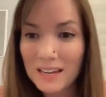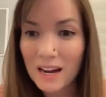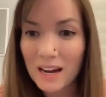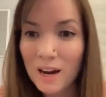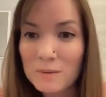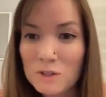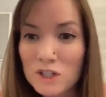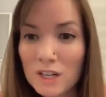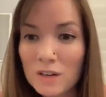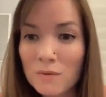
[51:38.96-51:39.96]

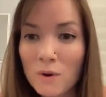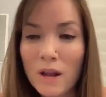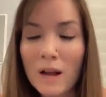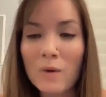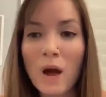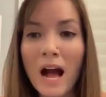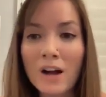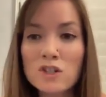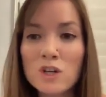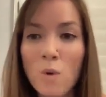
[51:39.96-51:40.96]
Shannon wrote, I
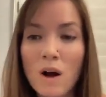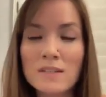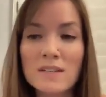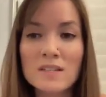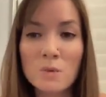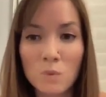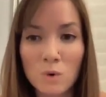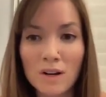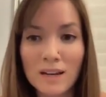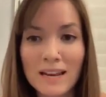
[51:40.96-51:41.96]
actually walked into
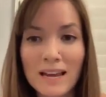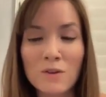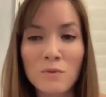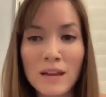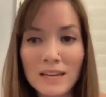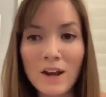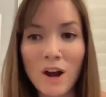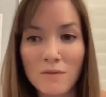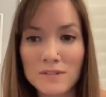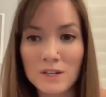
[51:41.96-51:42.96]
work and had a Reiki
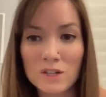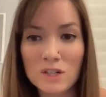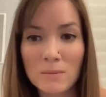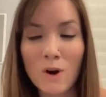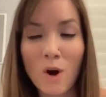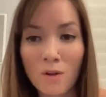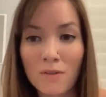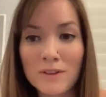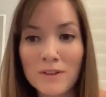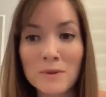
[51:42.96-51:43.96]
conversation about all
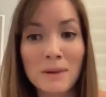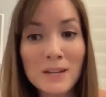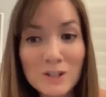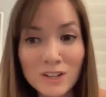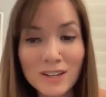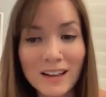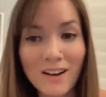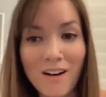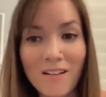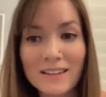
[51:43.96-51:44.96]
this with a patient and
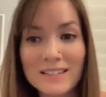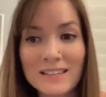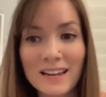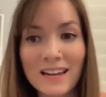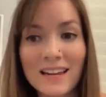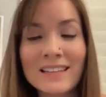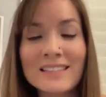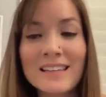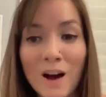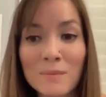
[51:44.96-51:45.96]
colleagues today.
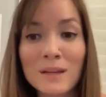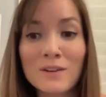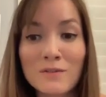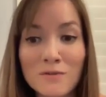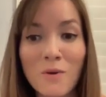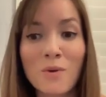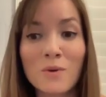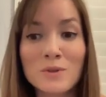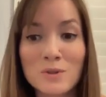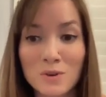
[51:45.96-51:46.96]
It's coming
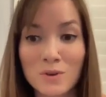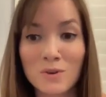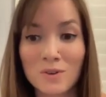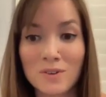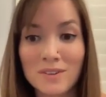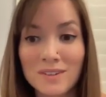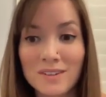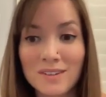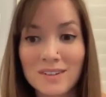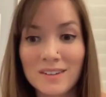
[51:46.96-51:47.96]
full circle.
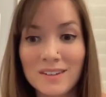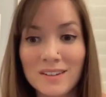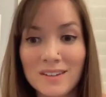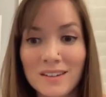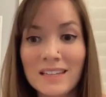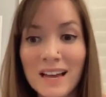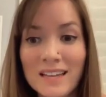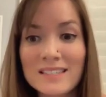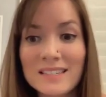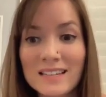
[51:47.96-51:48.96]

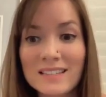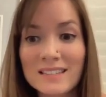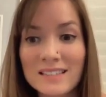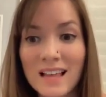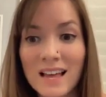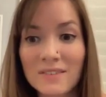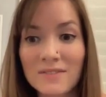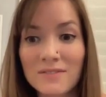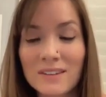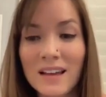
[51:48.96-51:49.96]
Yes, dance is
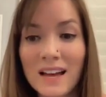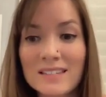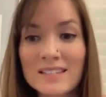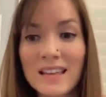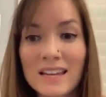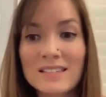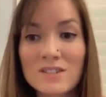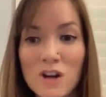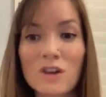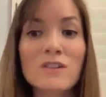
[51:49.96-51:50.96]
life. Yes, thanks,
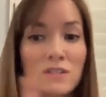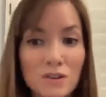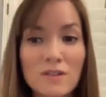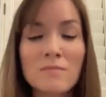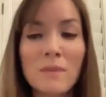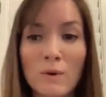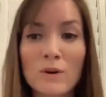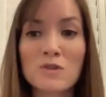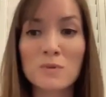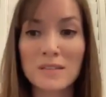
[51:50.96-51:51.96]
Shaka. My
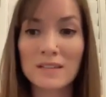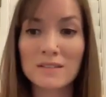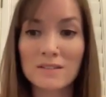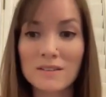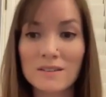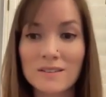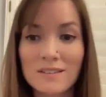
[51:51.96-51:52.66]
question was answered.